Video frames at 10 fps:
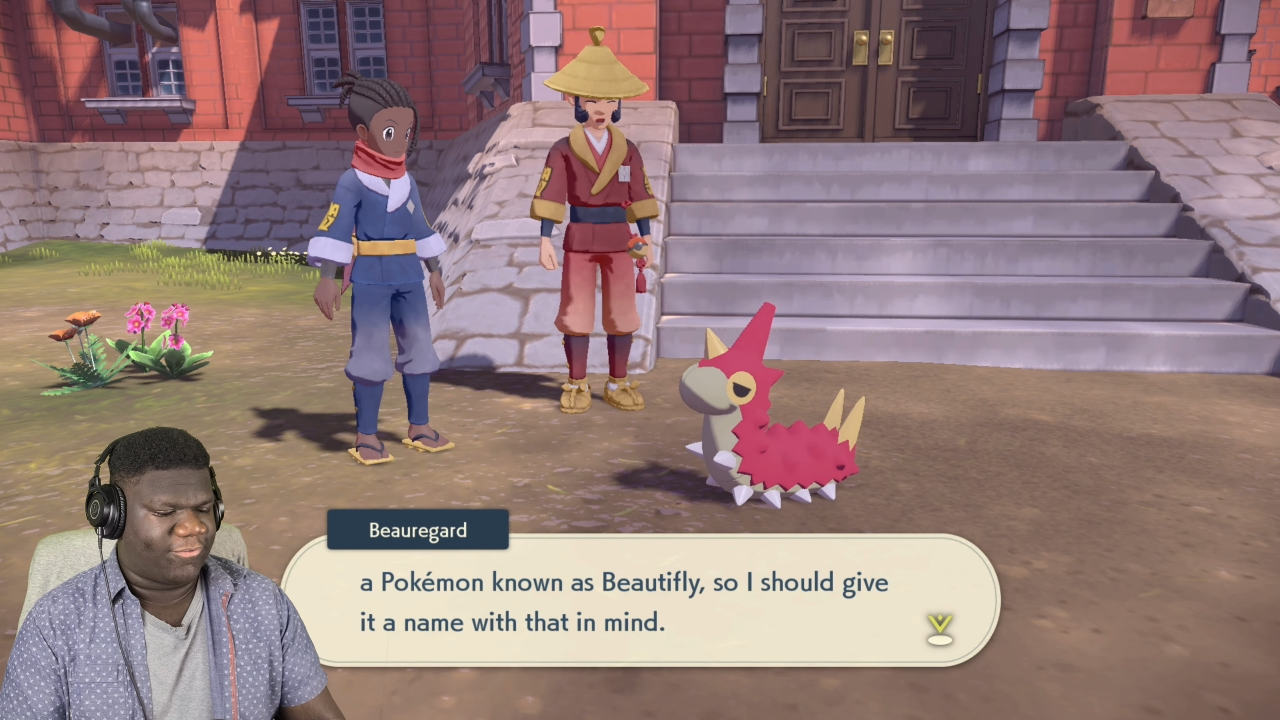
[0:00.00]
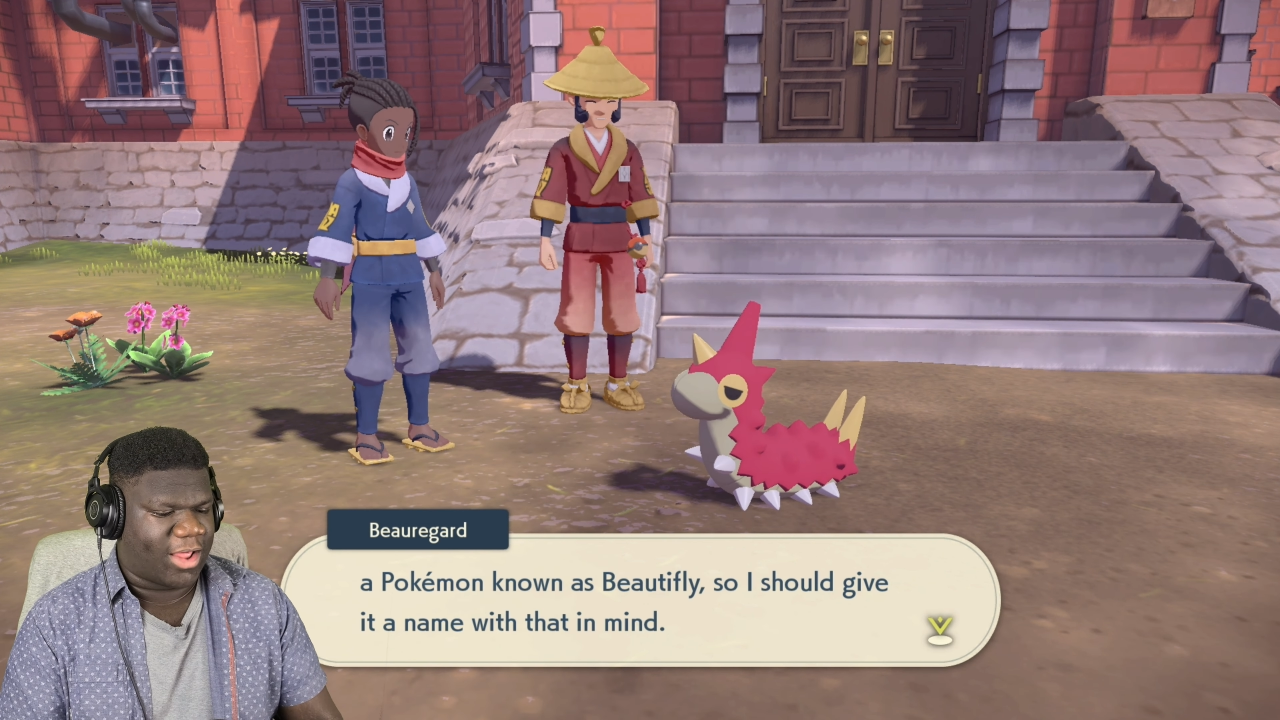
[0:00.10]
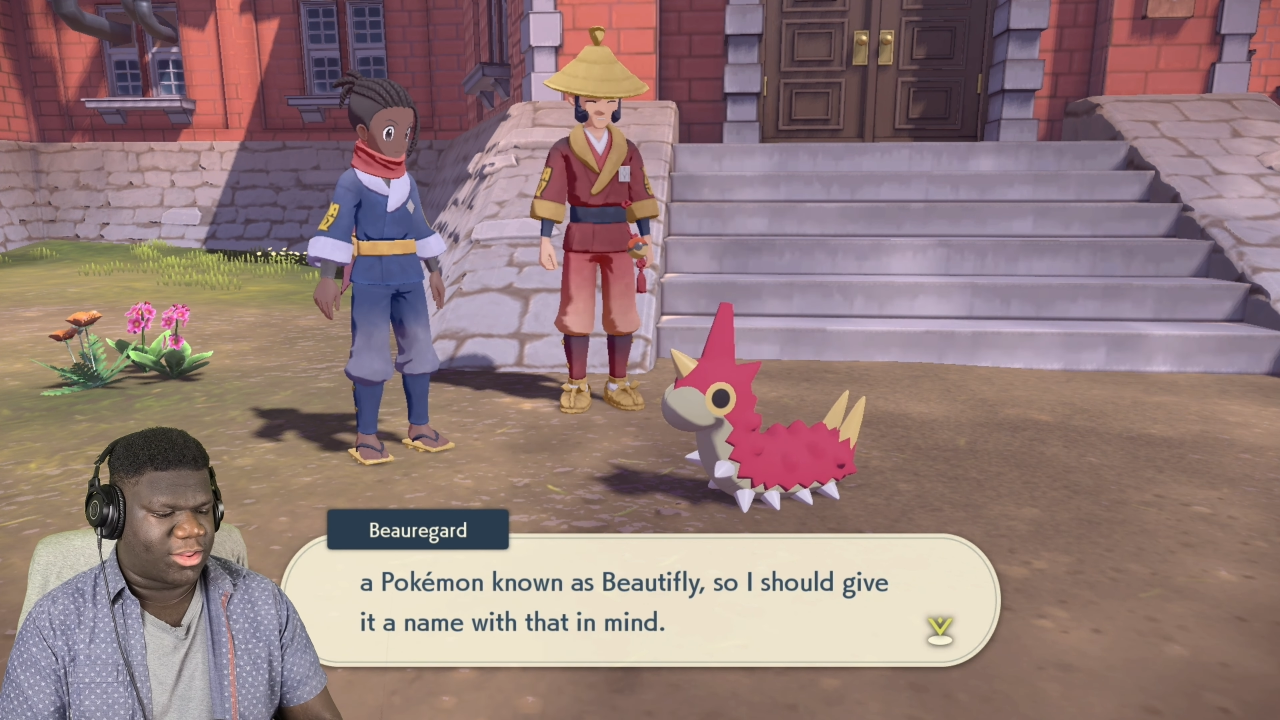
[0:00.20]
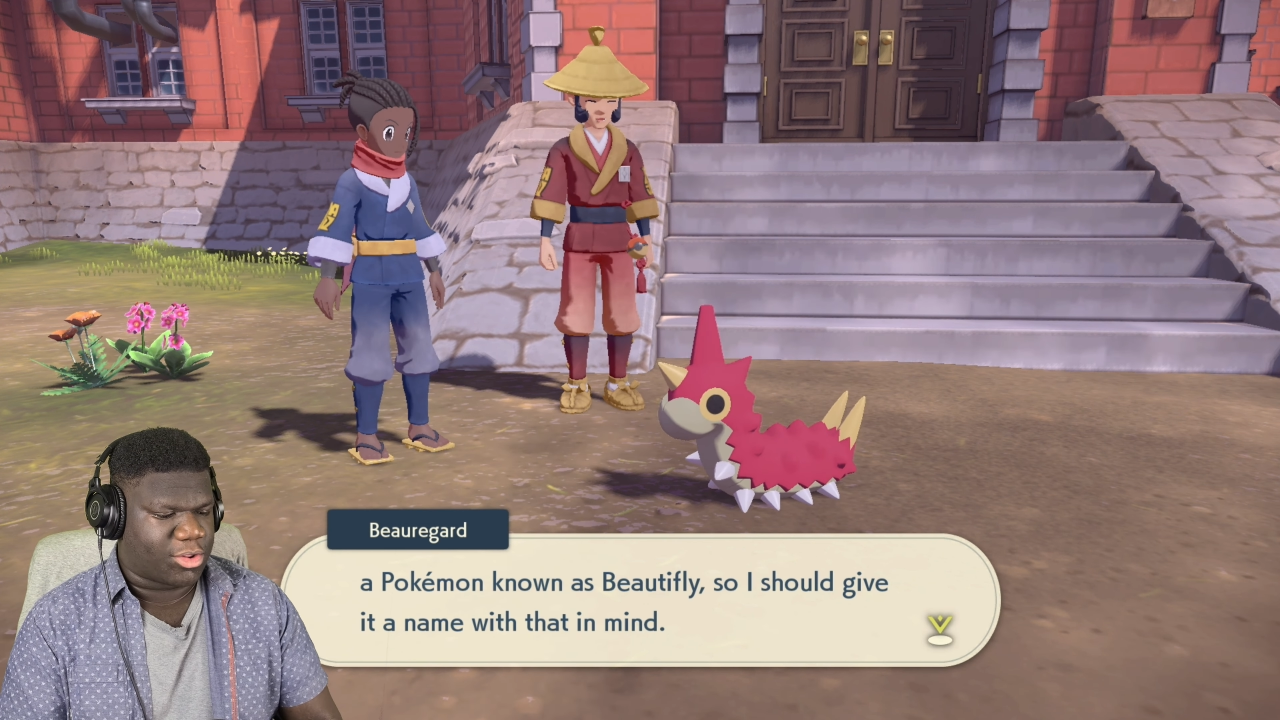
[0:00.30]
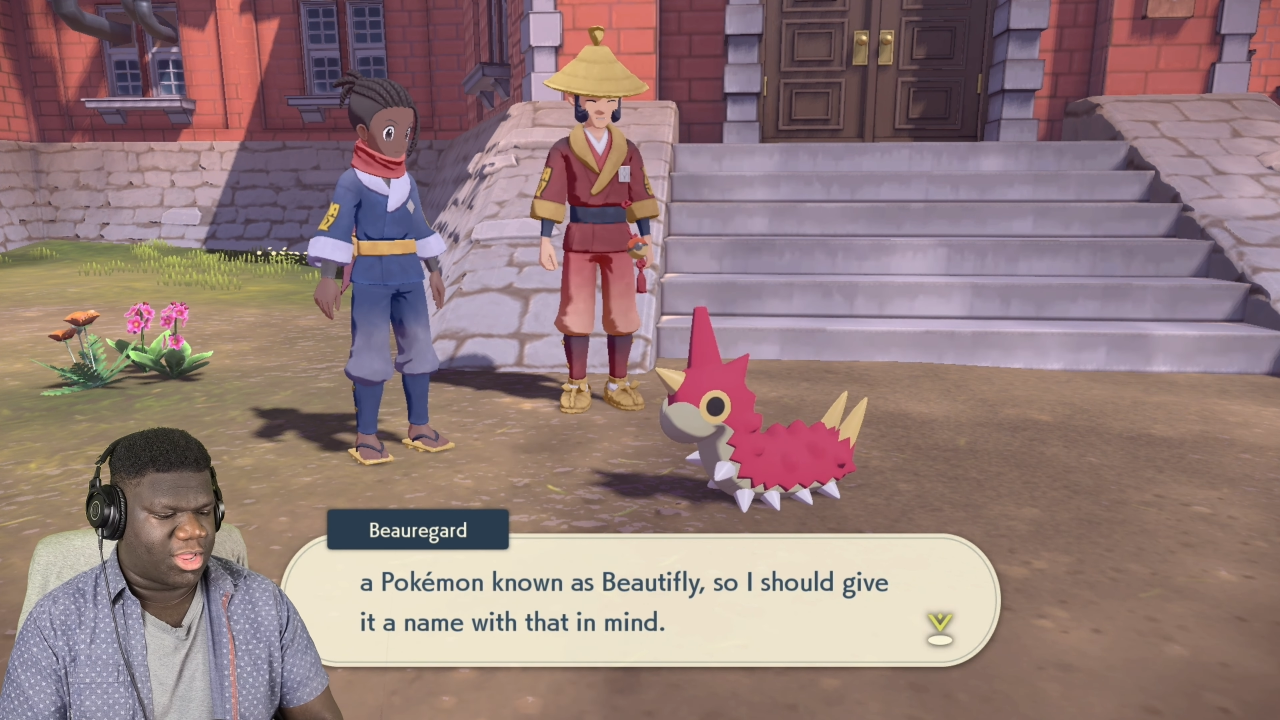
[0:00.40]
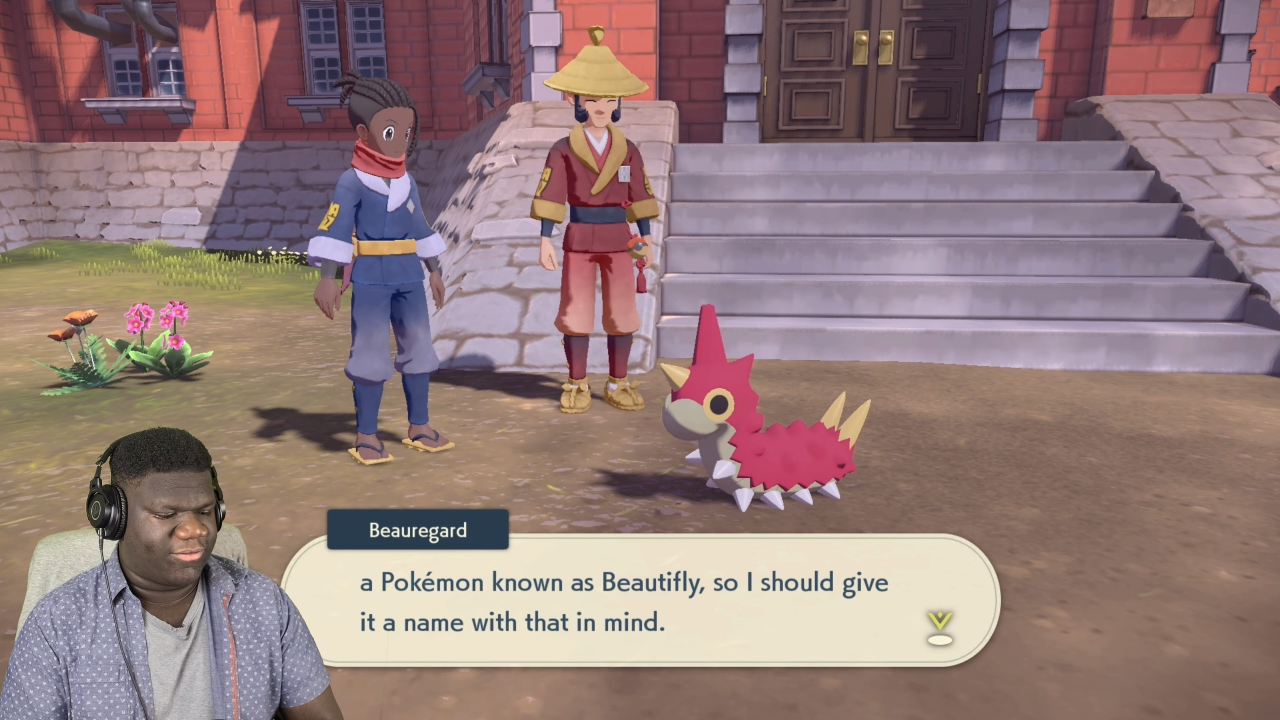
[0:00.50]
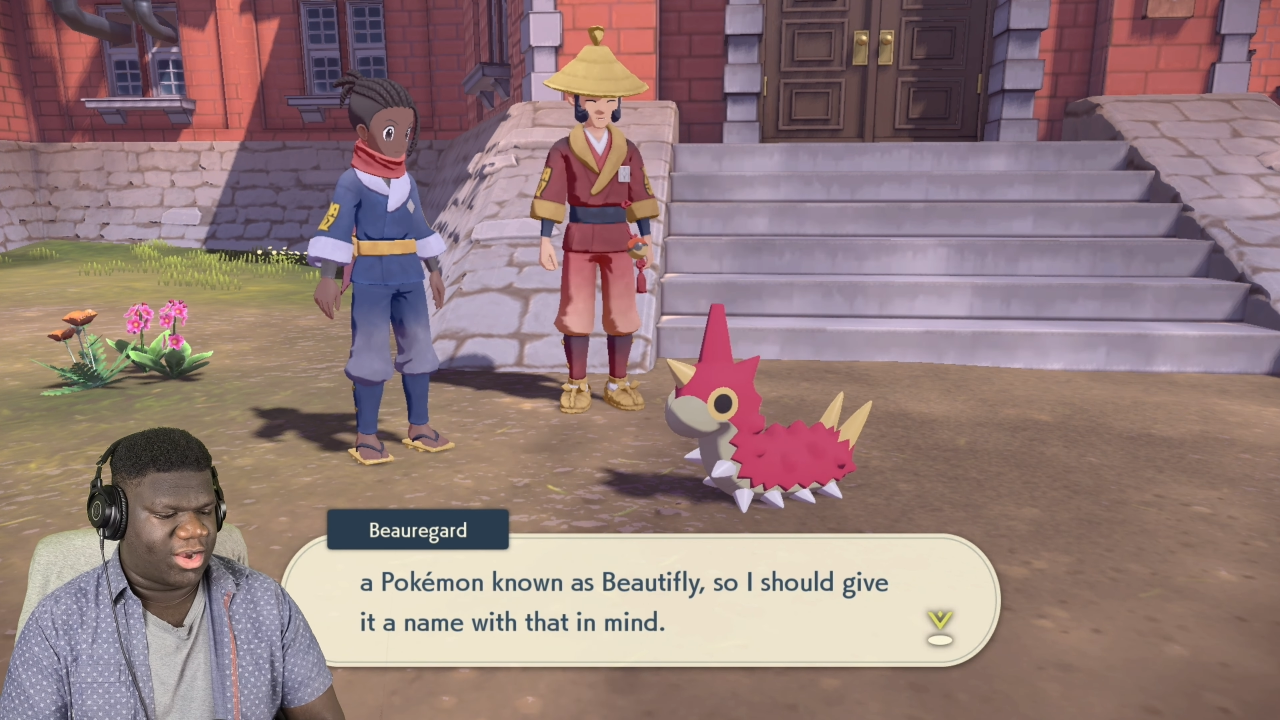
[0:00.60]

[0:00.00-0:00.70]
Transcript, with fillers: Flash, so I should give